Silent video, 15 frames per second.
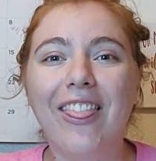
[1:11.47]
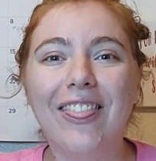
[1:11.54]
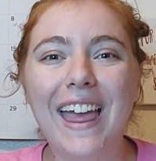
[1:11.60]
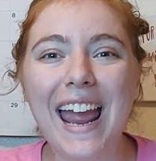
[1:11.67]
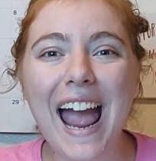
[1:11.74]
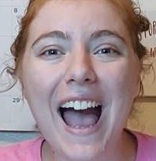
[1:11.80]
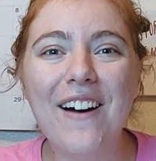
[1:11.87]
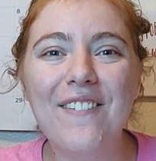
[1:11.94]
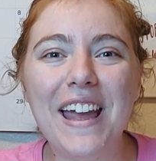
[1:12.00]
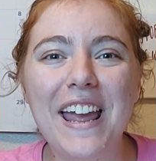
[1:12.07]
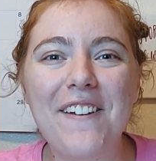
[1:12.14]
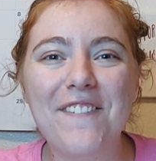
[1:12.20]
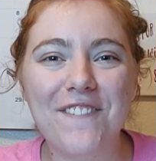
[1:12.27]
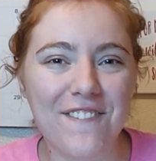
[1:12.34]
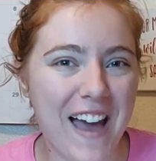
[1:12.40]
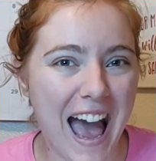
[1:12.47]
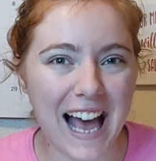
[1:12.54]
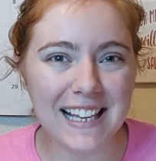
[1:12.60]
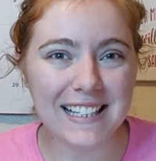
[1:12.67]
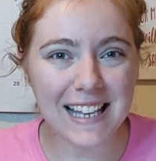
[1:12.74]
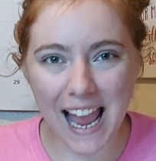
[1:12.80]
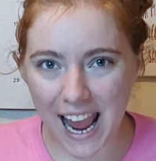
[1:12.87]
They have a
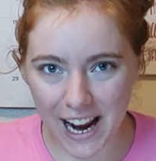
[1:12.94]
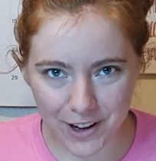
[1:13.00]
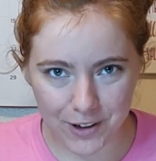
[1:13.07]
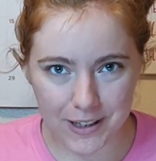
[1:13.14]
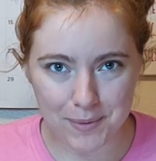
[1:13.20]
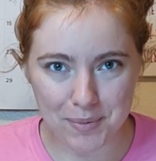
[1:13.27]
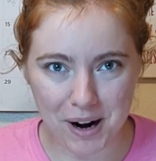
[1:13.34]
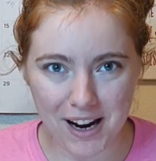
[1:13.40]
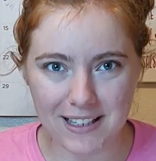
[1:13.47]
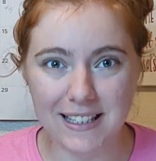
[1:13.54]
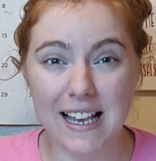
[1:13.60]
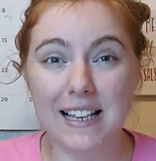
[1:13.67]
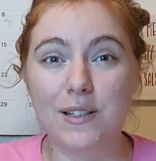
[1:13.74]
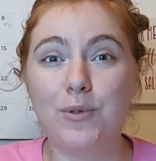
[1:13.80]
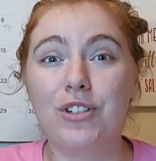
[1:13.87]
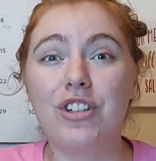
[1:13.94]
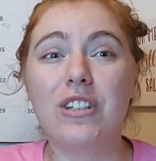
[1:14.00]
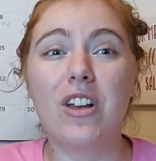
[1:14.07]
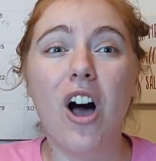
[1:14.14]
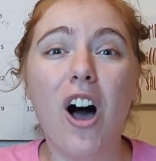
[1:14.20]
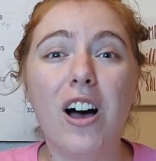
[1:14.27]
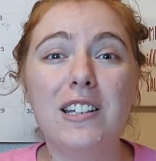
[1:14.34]
fast hiring process, which
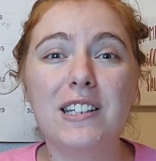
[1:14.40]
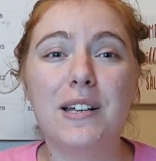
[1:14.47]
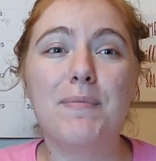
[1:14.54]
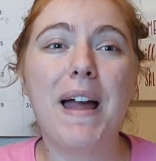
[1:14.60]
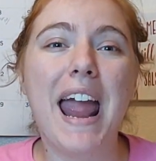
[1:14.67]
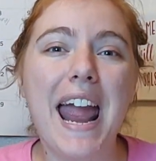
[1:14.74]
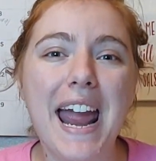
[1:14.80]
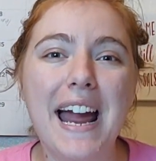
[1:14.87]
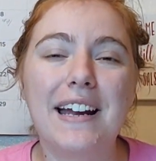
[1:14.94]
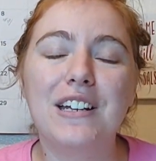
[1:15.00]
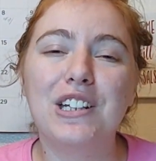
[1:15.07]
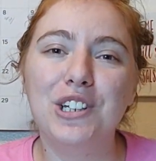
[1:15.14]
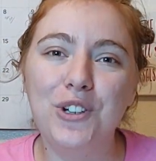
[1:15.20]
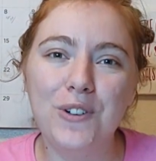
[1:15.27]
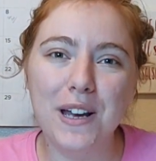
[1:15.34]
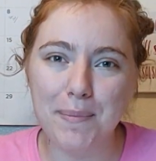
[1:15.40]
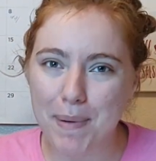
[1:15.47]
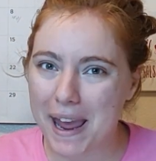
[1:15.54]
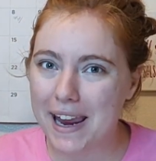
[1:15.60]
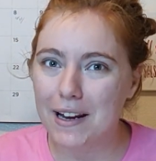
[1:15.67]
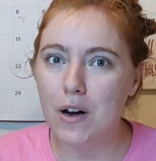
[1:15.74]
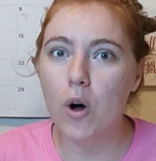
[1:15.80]
is awesome, and you get
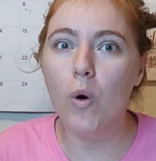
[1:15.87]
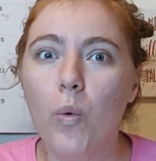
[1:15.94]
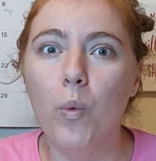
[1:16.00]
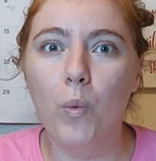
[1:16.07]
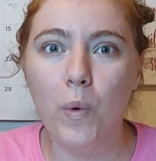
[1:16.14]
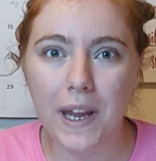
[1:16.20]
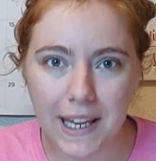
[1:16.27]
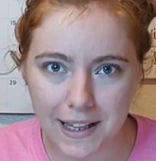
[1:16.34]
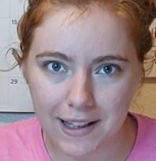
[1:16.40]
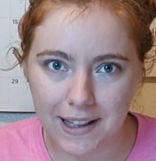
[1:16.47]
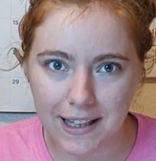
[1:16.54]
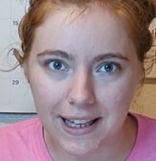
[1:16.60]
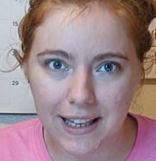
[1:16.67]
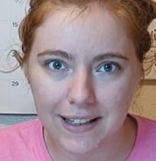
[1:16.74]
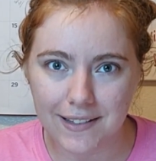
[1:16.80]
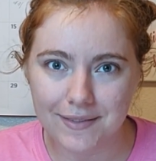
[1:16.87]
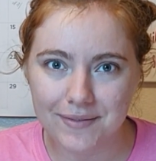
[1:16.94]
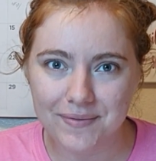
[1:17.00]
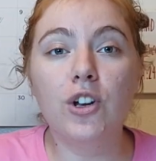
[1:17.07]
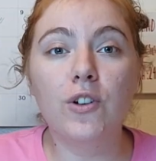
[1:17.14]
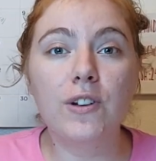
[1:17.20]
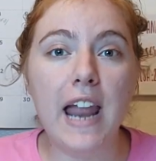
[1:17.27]
paid weekly.
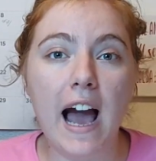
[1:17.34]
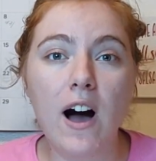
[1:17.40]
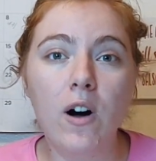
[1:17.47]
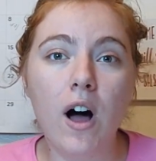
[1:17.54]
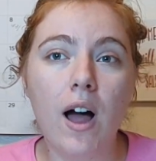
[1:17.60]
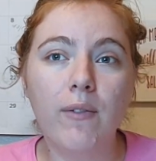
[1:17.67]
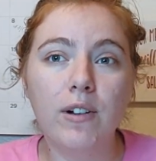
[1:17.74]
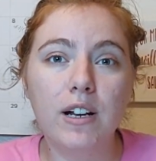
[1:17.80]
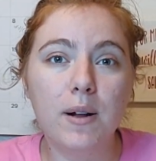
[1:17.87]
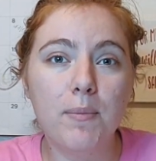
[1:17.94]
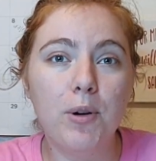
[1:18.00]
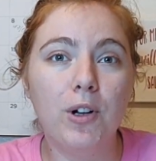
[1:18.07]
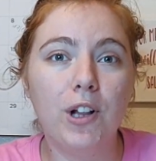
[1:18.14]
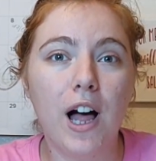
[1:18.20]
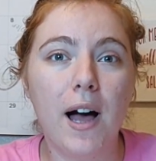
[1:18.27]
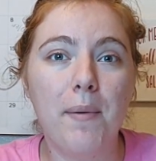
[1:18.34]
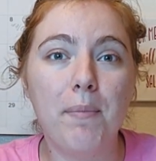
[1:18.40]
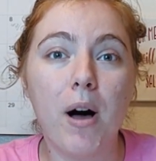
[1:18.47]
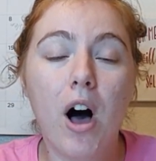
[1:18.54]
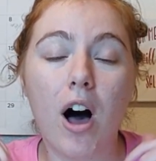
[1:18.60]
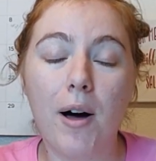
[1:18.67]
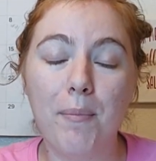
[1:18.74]
So now I'm going to pull
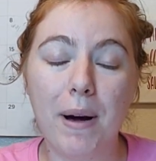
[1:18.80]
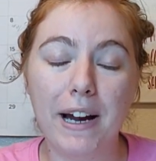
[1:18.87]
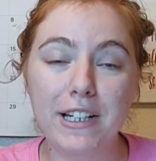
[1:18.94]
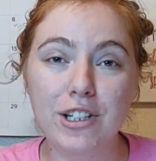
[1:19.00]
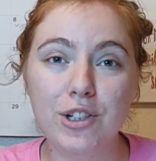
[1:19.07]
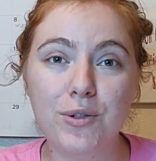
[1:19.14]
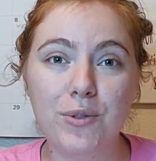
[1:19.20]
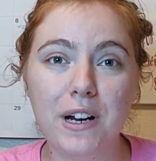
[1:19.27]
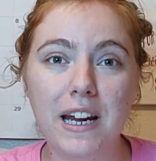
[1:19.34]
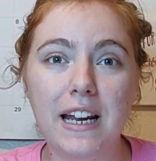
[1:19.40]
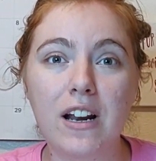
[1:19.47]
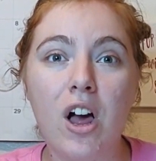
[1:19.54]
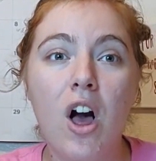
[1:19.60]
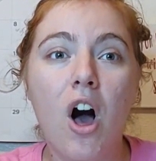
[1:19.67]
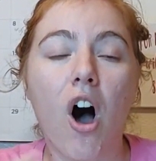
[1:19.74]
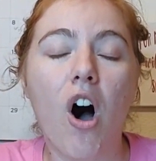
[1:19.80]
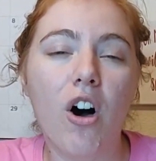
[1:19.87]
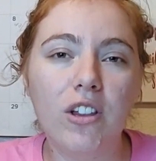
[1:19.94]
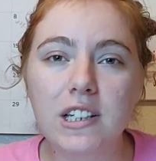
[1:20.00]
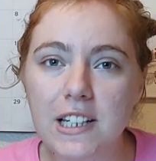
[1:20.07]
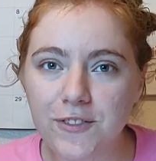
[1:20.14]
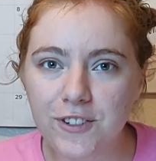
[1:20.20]
up on my screen
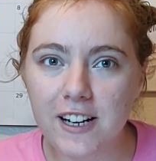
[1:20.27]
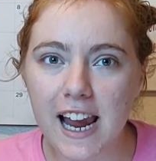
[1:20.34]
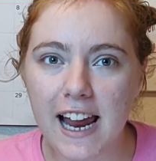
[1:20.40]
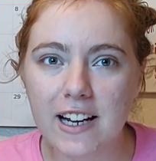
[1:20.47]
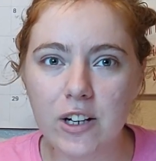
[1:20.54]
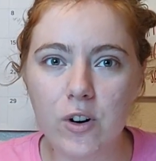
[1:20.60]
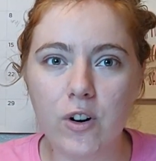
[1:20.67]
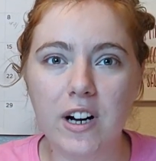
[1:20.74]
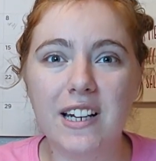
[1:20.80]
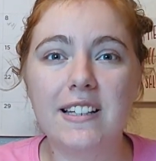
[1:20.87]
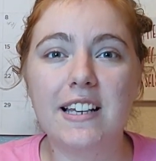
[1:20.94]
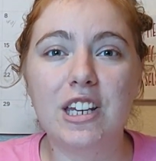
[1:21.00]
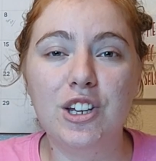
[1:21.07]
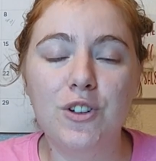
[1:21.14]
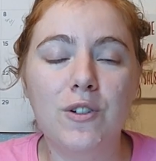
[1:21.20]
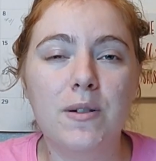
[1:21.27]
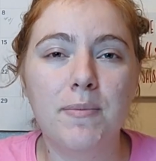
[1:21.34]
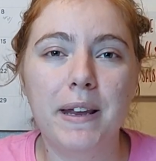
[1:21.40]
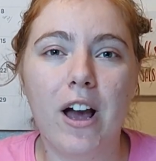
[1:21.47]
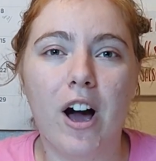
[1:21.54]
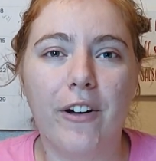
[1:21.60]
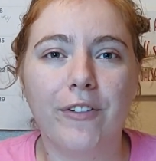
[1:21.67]
all the different categories that you can
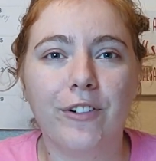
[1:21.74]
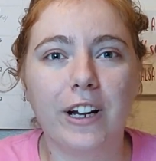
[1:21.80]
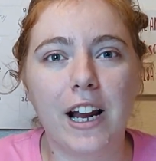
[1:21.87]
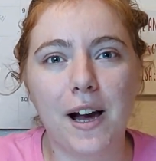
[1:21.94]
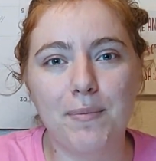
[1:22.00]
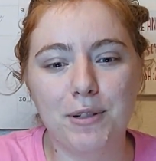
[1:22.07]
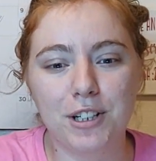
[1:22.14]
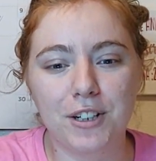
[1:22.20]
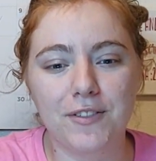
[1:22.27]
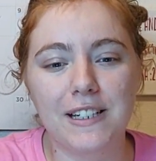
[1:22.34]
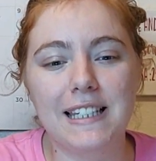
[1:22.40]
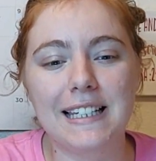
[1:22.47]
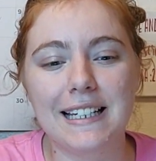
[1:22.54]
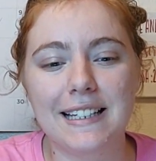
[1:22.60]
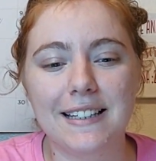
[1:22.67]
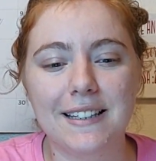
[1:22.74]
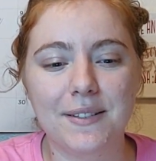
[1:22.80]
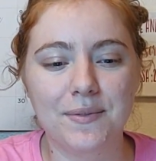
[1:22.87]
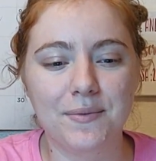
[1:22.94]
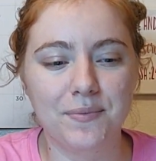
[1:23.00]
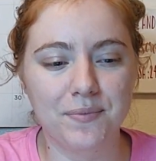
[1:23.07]
be offering up services.